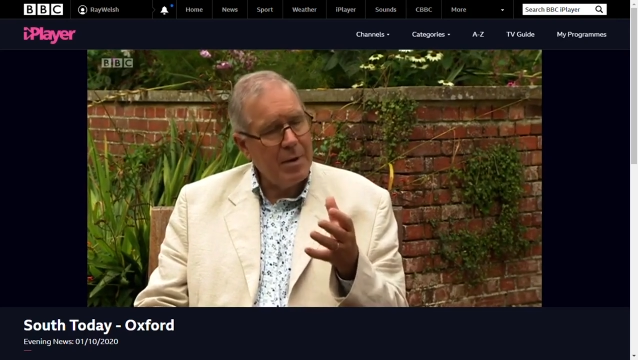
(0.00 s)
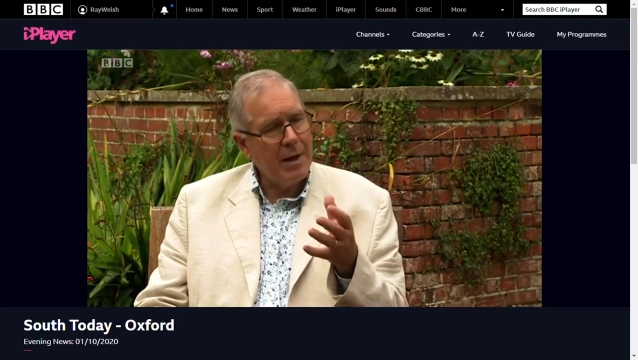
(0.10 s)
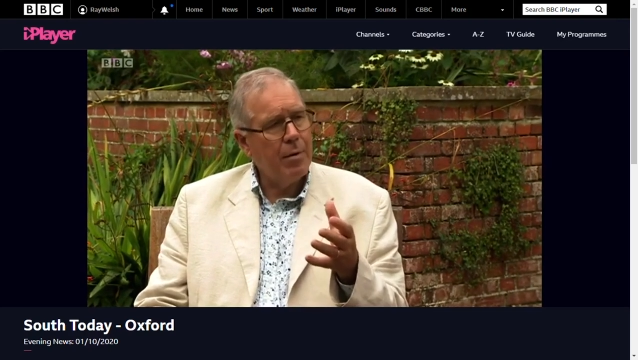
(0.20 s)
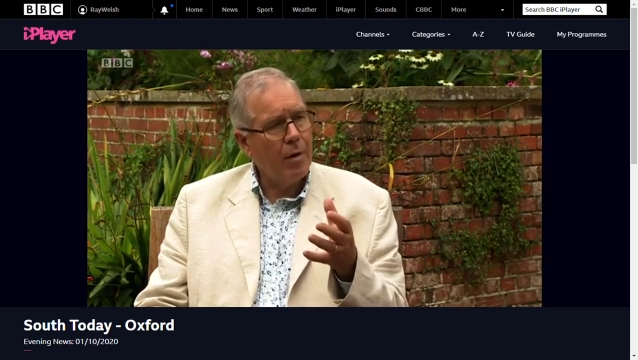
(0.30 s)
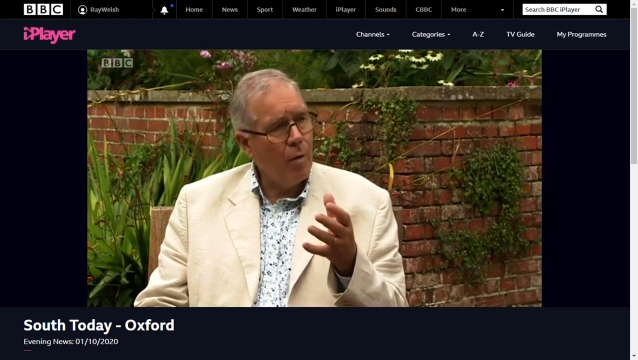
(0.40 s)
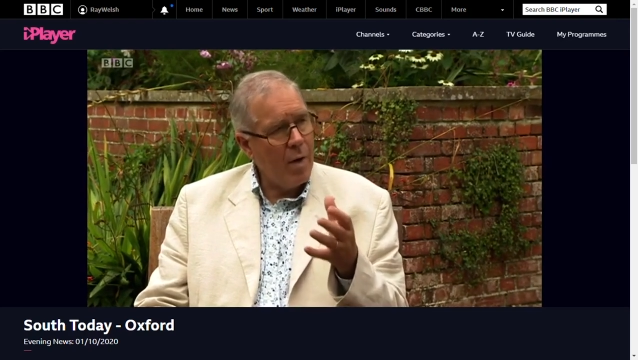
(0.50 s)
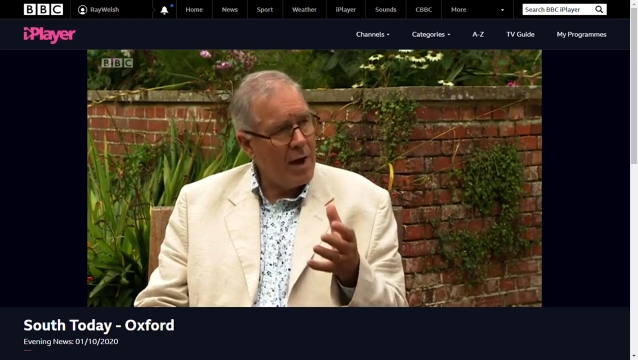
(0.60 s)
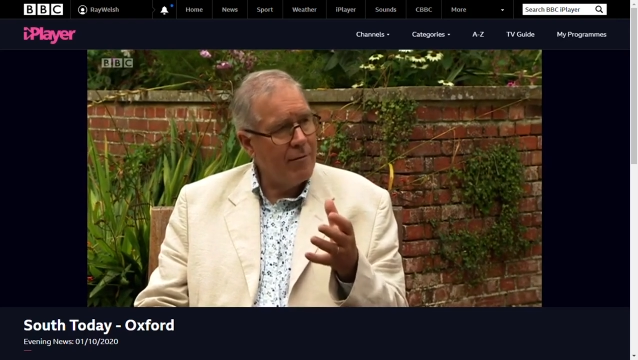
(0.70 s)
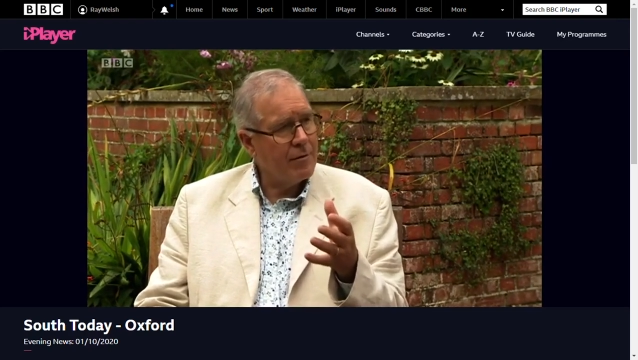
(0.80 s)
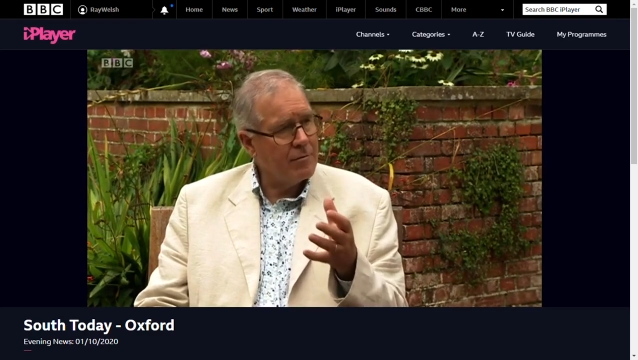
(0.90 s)
people
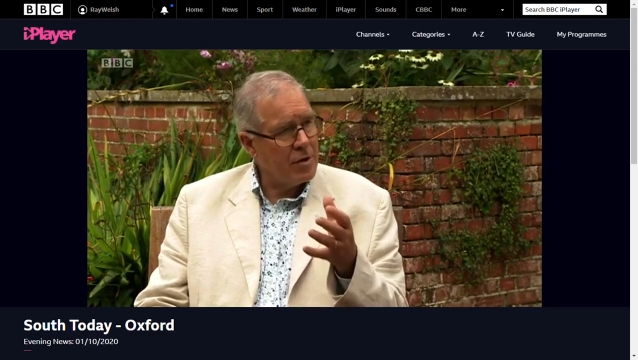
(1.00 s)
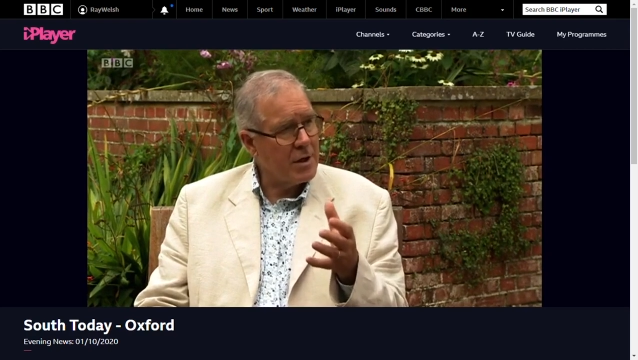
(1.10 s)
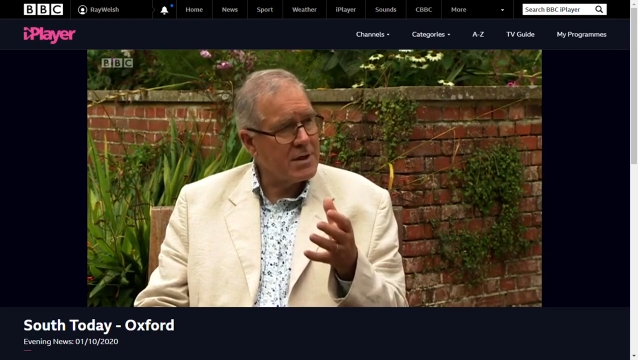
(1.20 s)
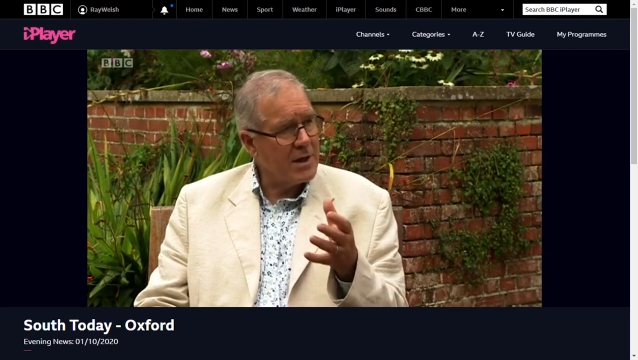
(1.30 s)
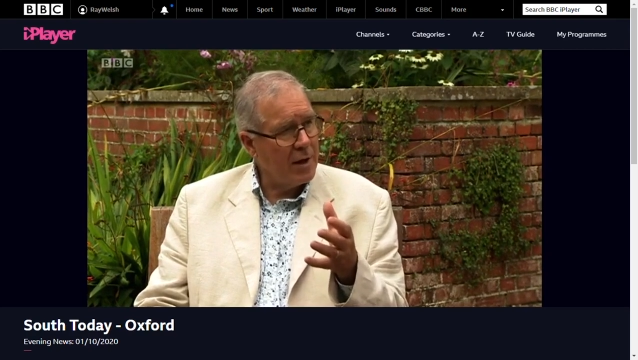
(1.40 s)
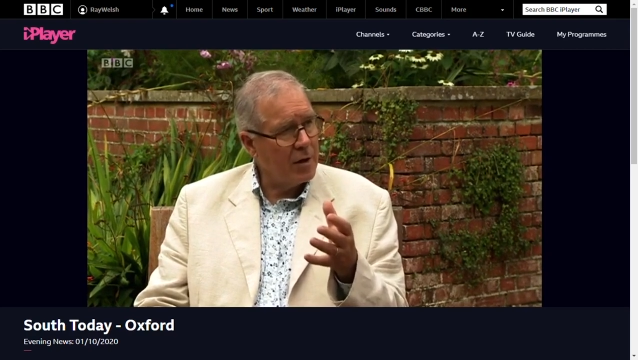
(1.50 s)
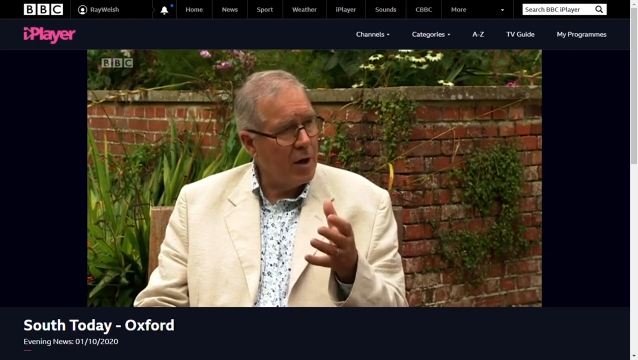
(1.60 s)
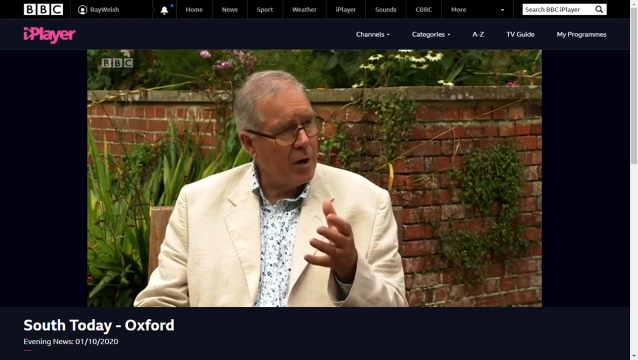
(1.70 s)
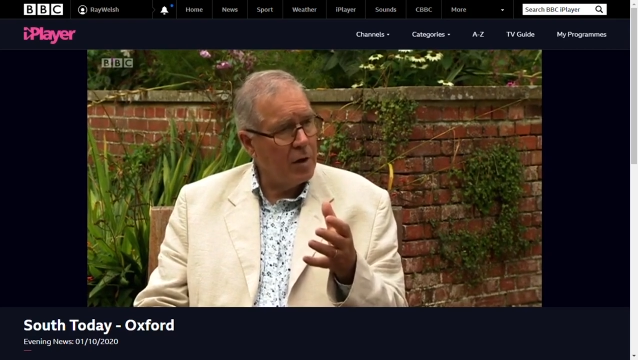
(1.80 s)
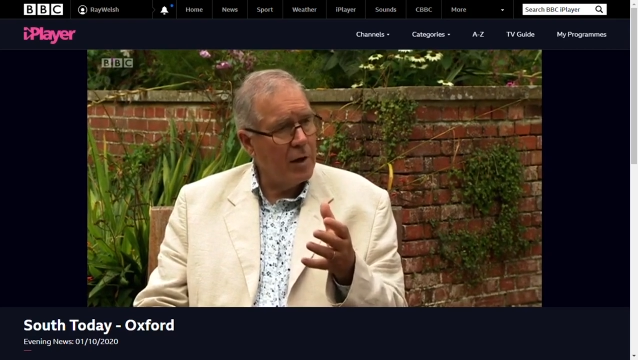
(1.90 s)
away from drugs and
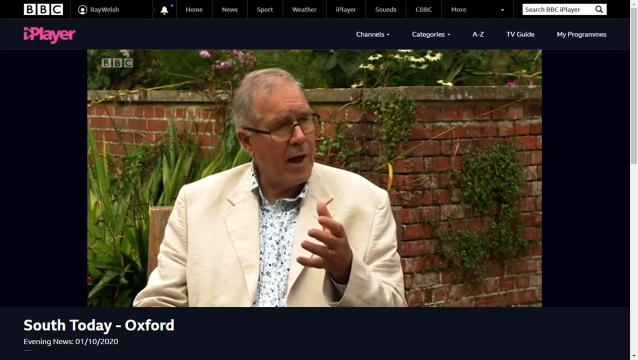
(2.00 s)
alcohol,